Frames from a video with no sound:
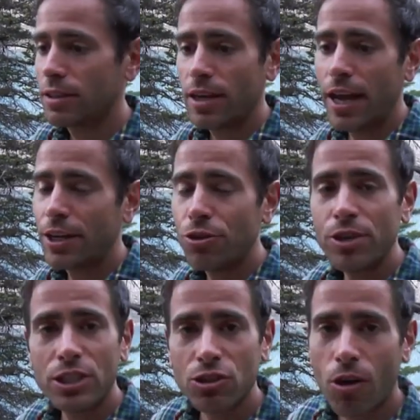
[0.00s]
and you
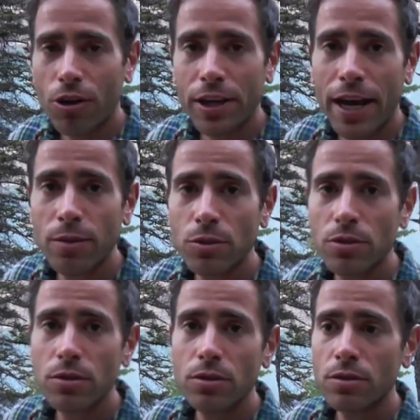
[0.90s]
didn't slaughter the animal,
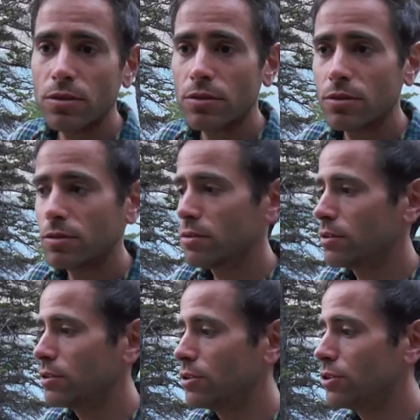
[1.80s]

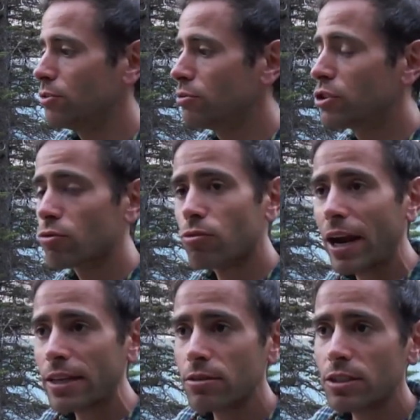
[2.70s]
you
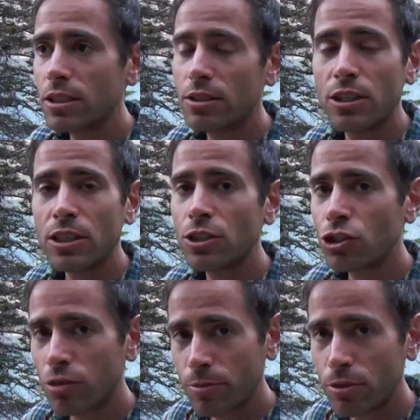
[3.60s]
didn't
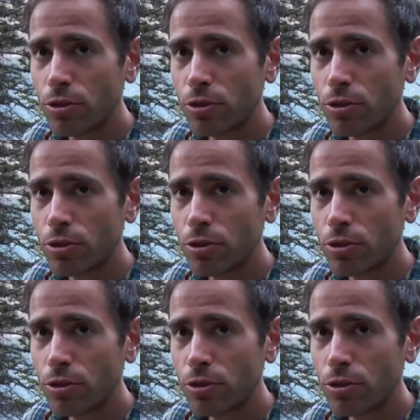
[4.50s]
contribute,